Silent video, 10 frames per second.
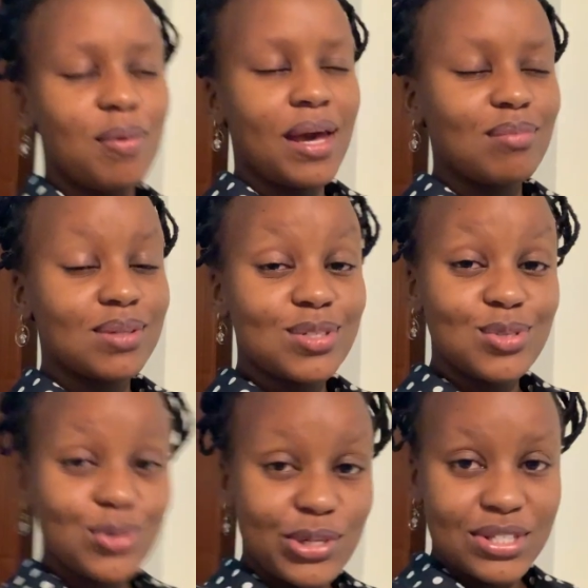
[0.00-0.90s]
be able to
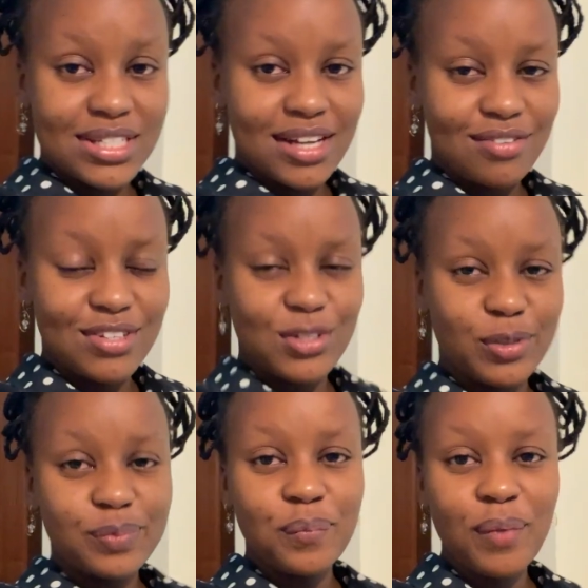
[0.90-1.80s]
do your stuff so